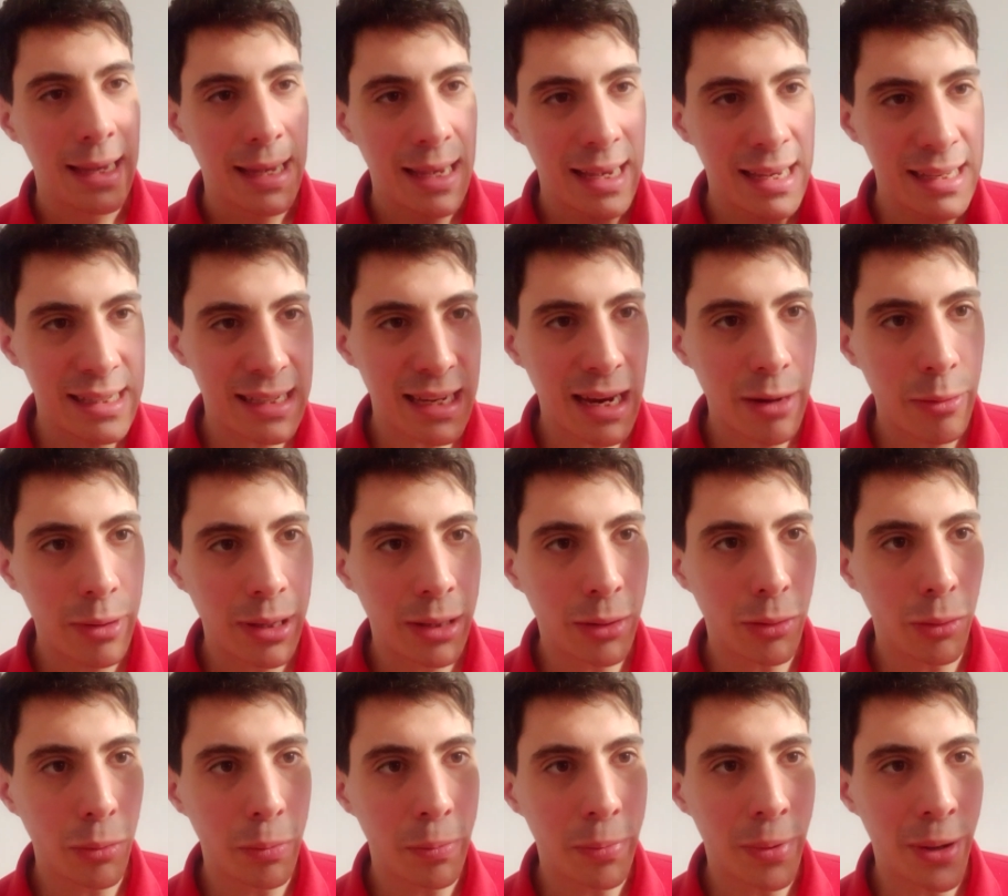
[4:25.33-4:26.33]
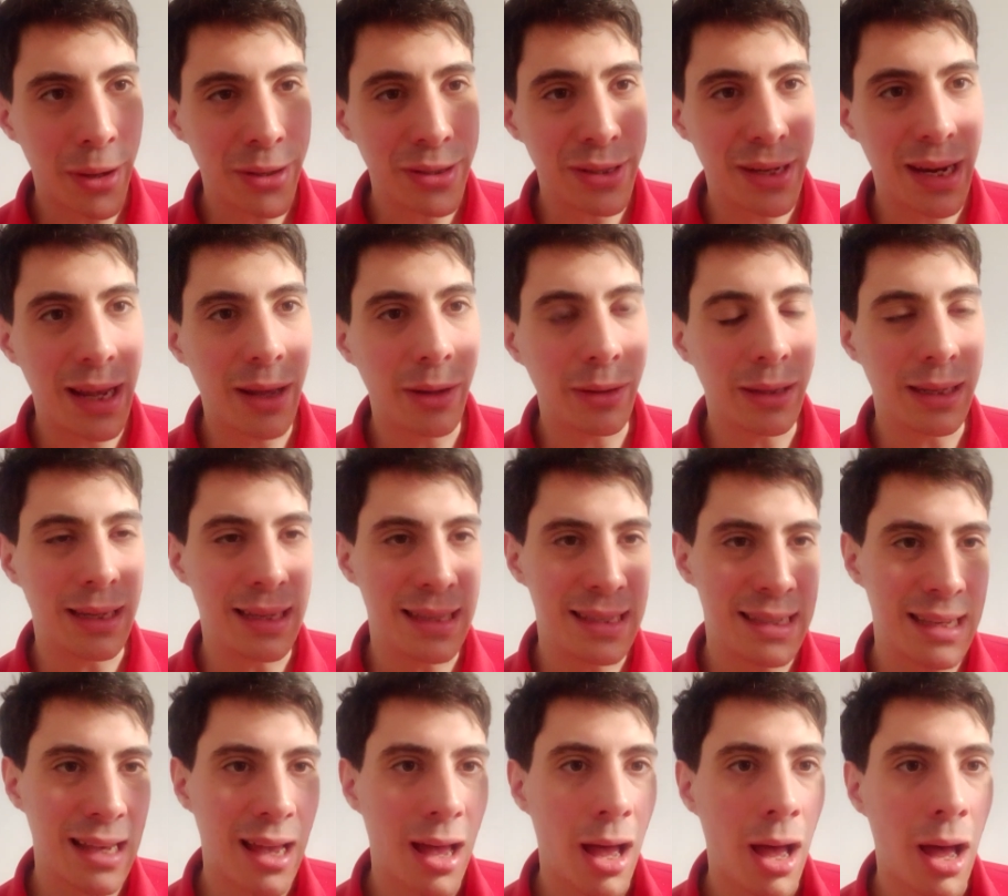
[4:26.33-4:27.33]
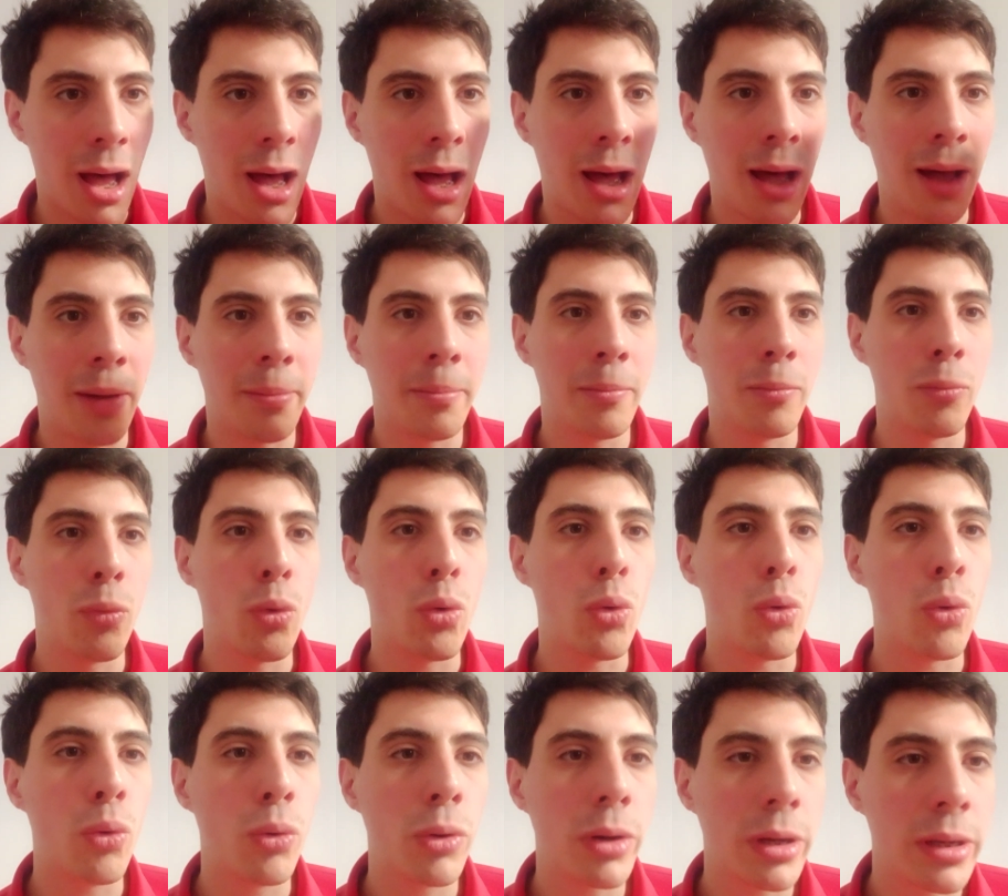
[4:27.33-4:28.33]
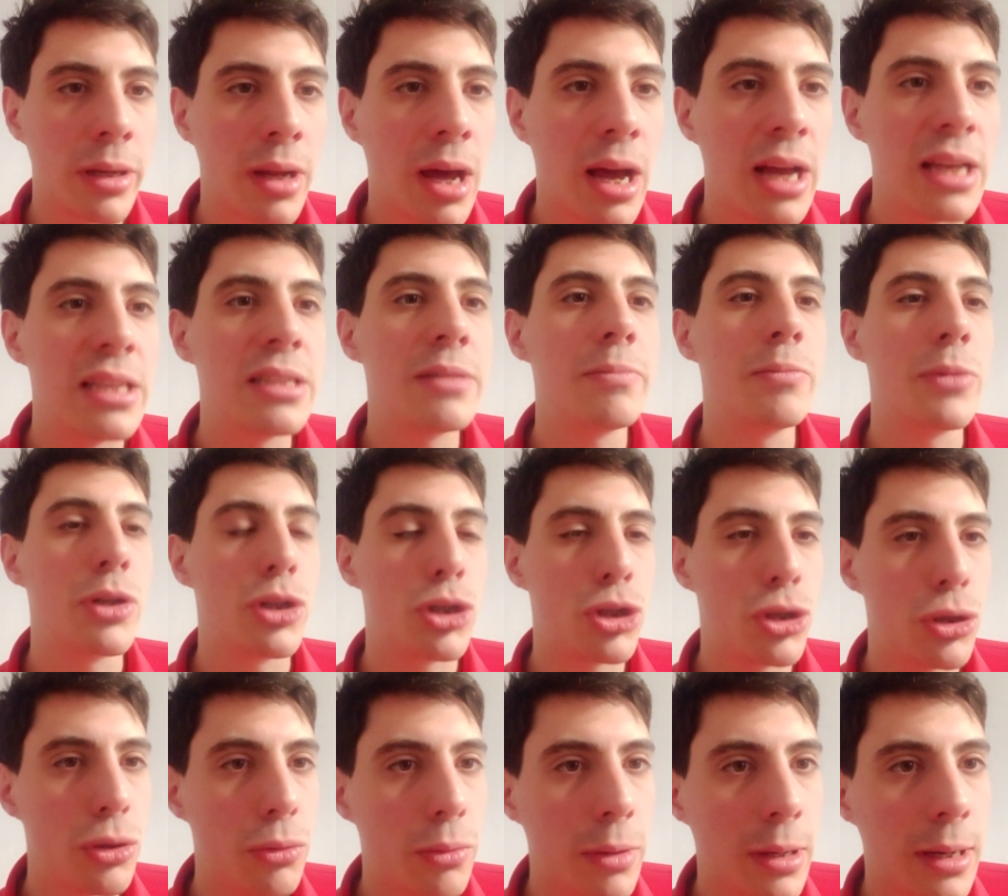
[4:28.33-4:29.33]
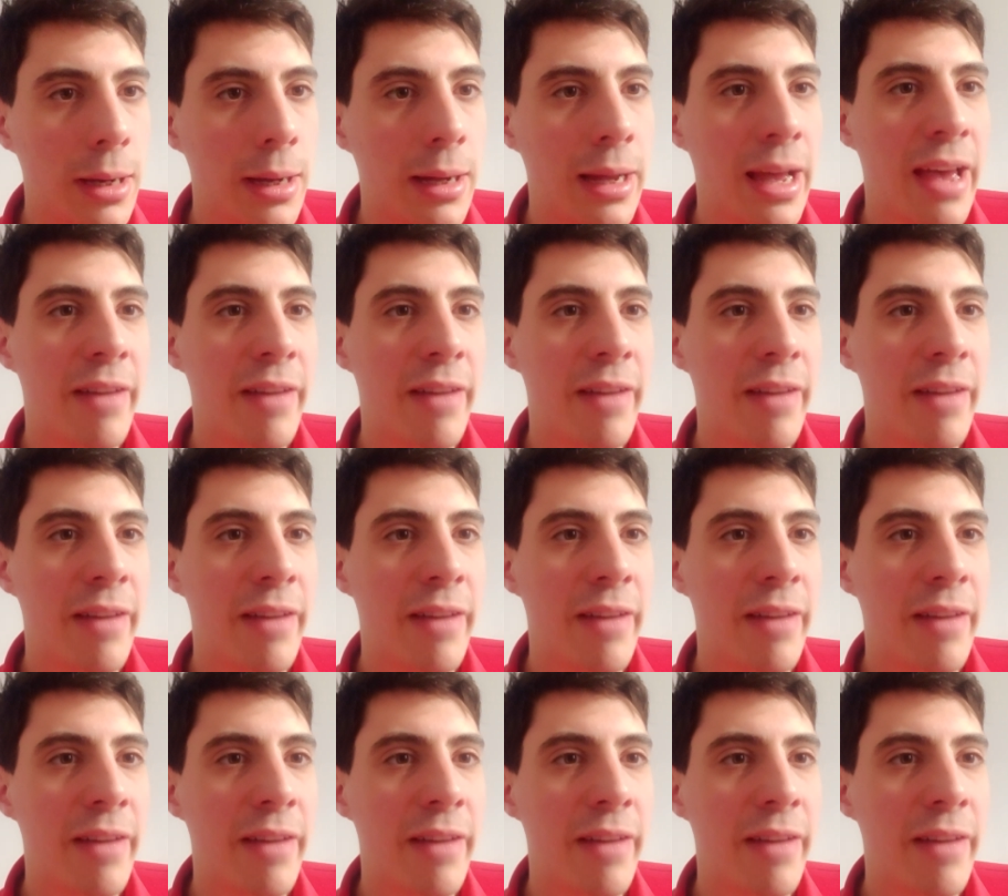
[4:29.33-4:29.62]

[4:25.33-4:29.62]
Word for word: hysterical personalities are more organized, mature,